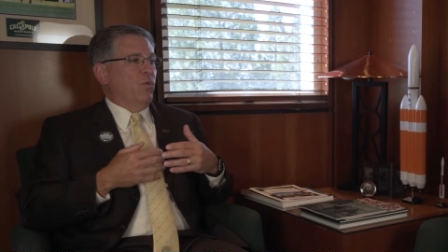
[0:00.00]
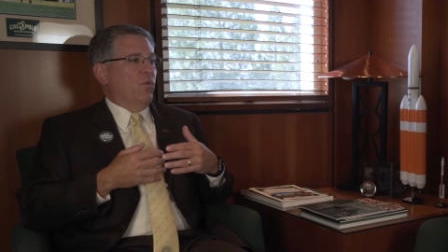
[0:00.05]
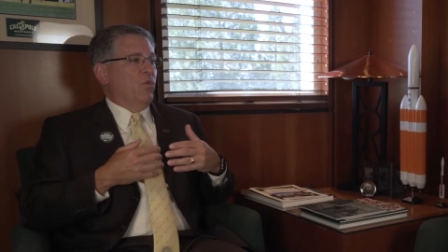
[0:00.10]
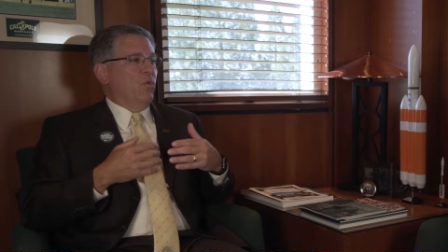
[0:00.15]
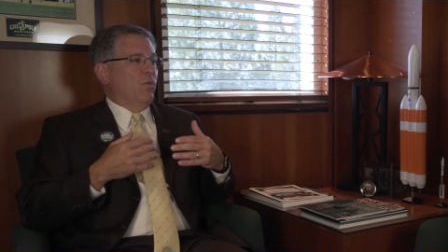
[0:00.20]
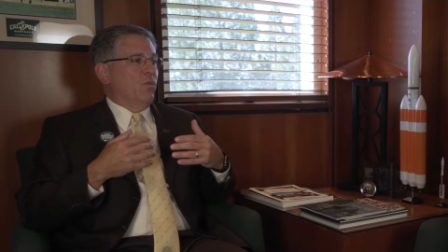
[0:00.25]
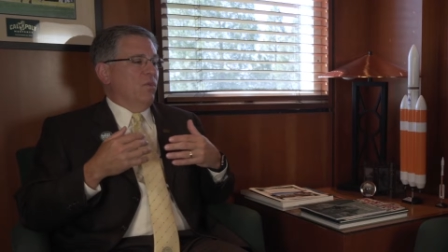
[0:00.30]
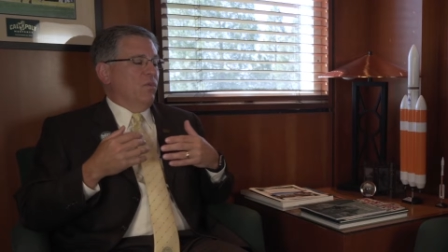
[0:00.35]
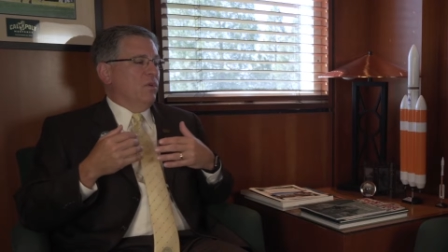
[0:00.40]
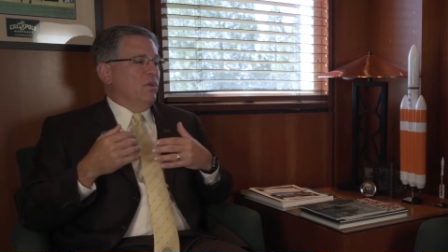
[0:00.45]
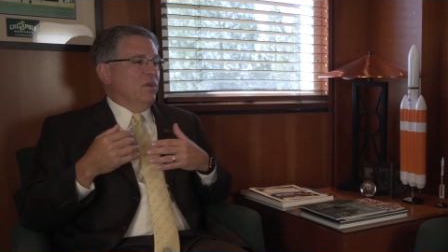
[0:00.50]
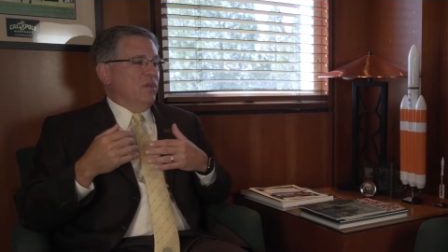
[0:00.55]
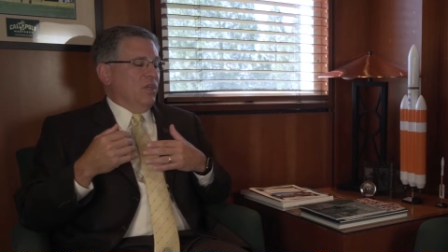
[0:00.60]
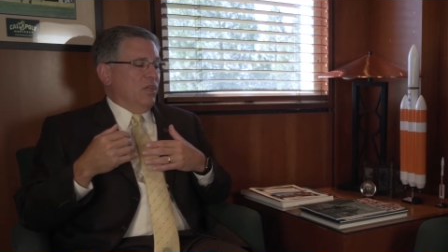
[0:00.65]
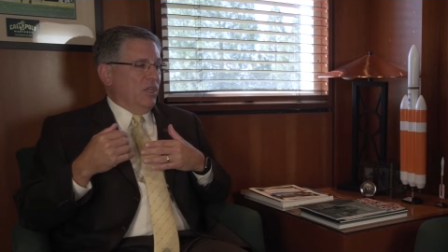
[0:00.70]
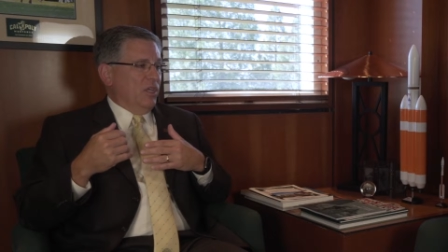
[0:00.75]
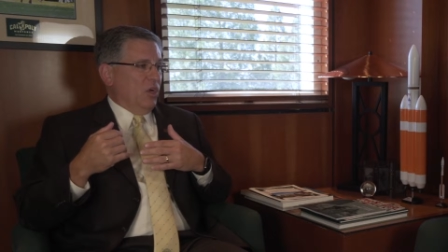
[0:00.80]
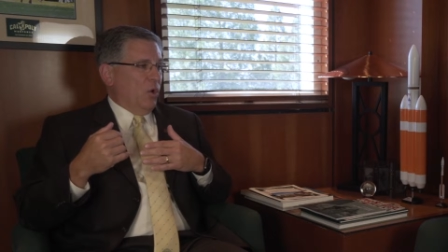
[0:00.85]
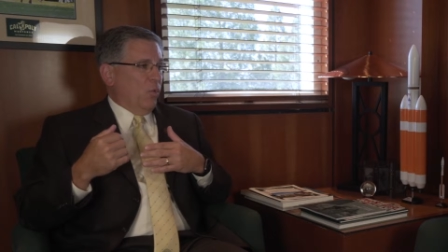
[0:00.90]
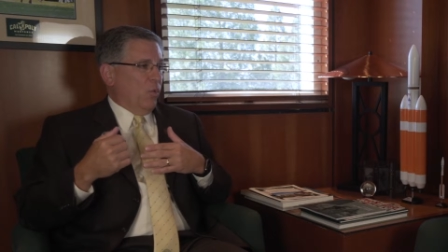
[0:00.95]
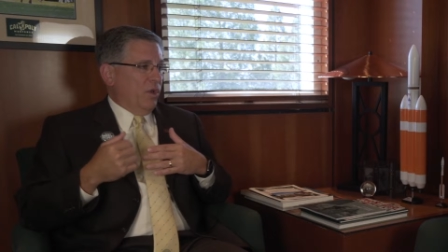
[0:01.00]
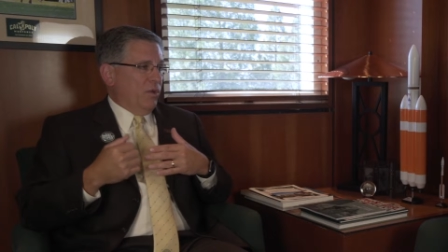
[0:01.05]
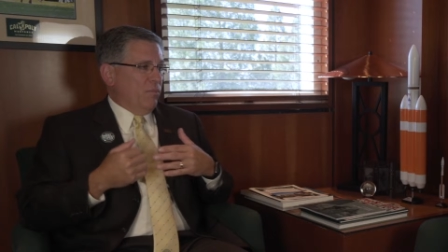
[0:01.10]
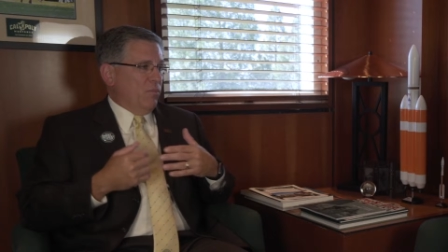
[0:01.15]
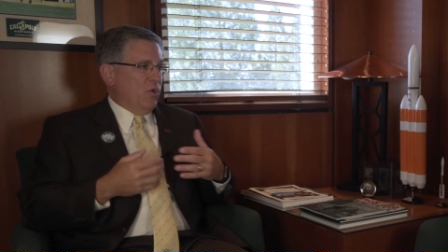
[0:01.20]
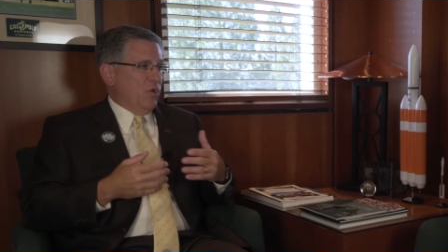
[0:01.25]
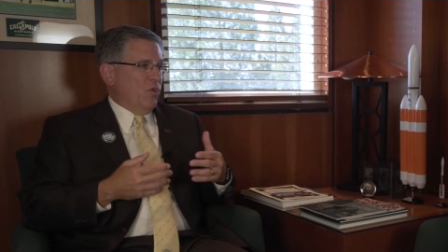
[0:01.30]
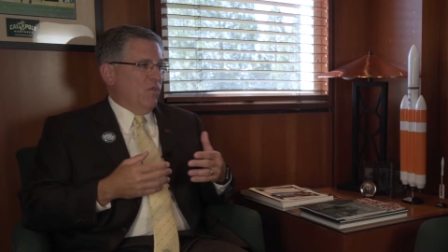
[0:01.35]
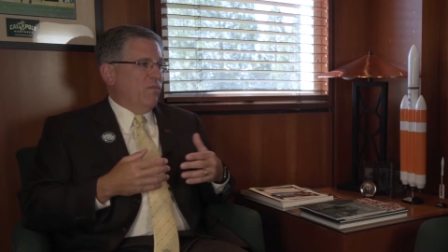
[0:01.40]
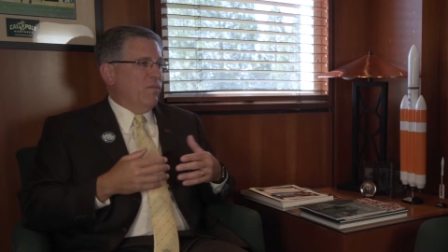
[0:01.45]
full, you know,
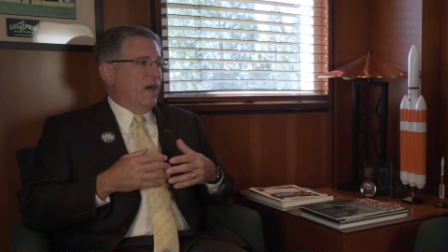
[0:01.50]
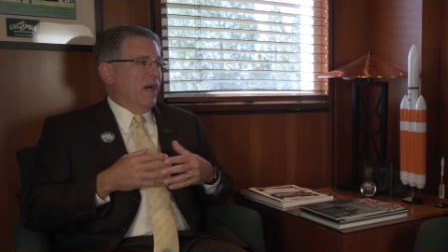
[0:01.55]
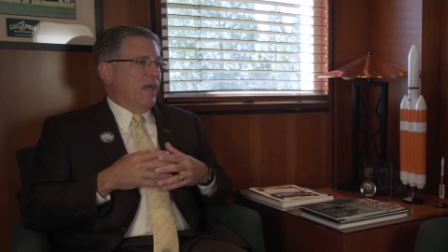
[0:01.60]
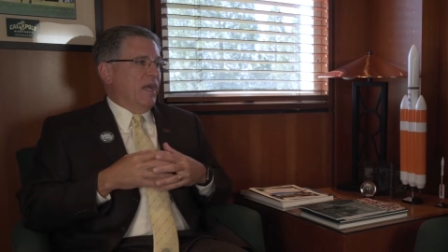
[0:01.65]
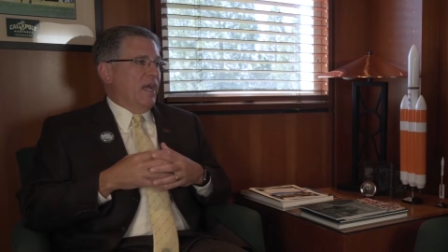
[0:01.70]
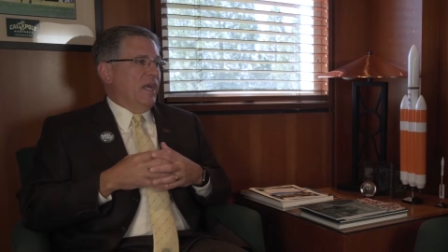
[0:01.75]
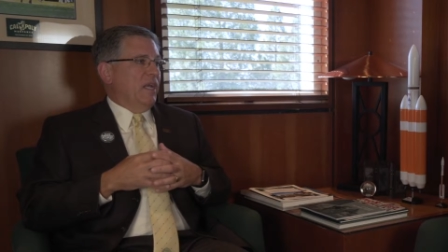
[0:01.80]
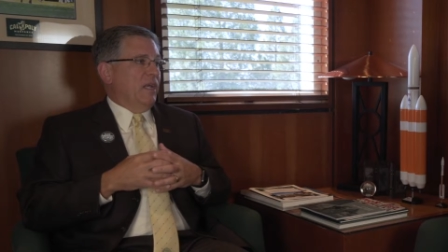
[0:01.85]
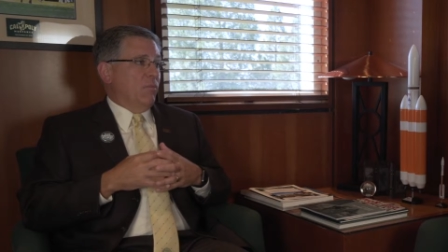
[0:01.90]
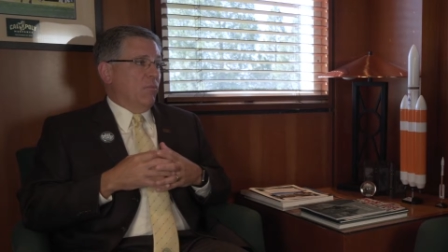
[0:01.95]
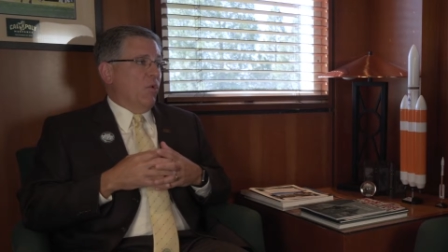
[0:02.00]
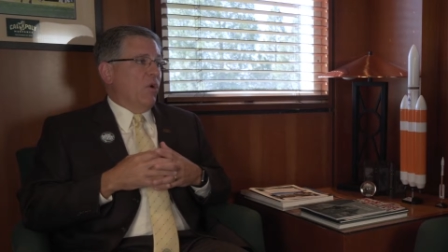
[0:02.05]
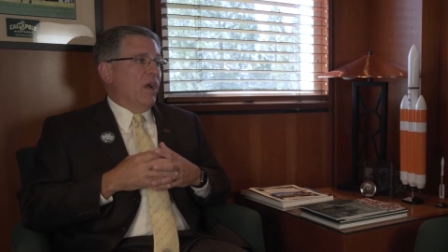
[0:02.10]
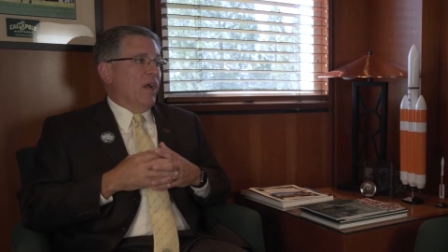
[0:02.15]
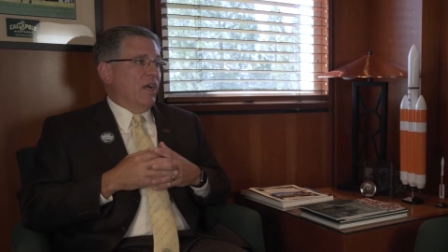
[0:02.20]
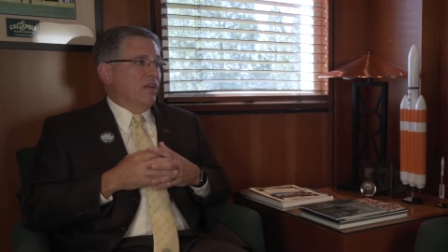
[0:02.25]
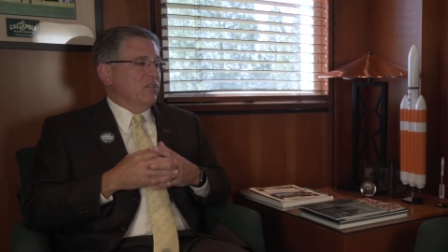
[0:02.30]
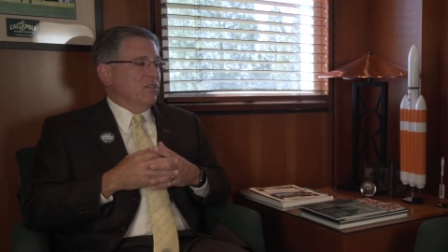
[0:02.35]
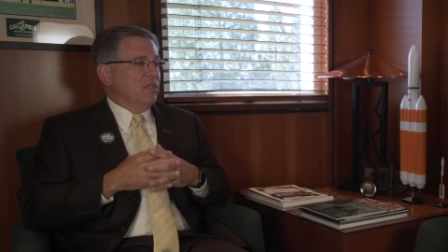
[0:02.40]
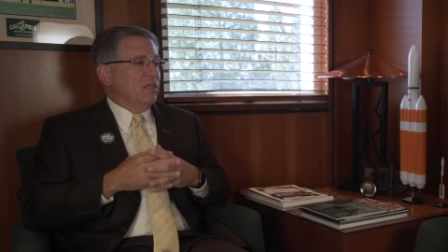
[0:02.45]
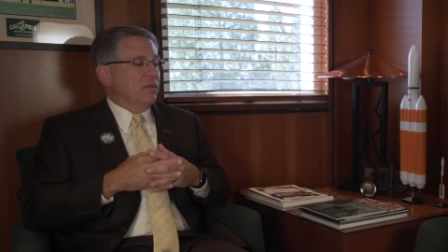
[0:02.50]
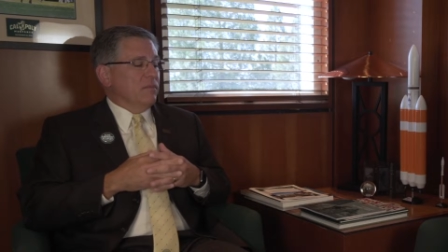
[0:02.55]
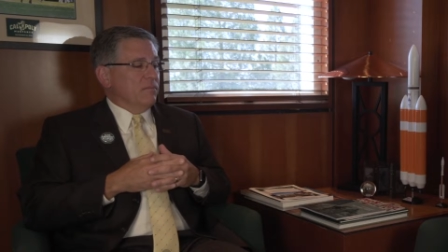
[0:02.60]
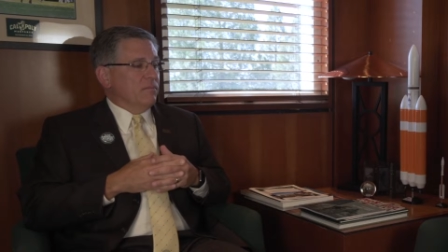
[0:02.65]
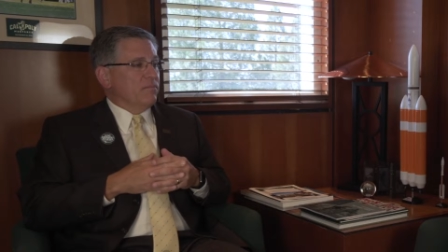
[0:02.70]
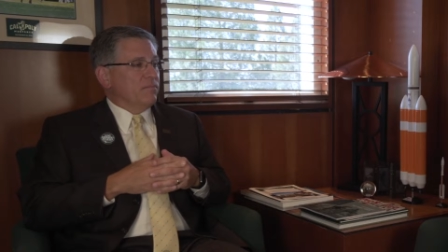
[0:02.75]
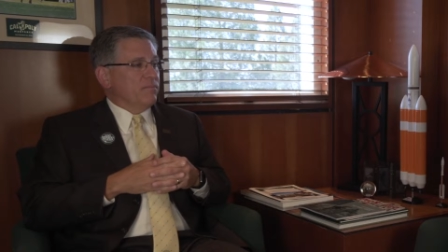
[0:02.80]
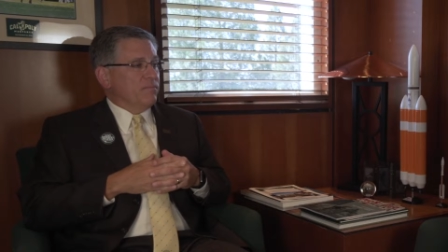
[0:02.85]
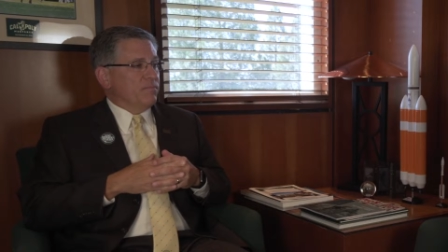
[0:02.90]
one move by adding more housing.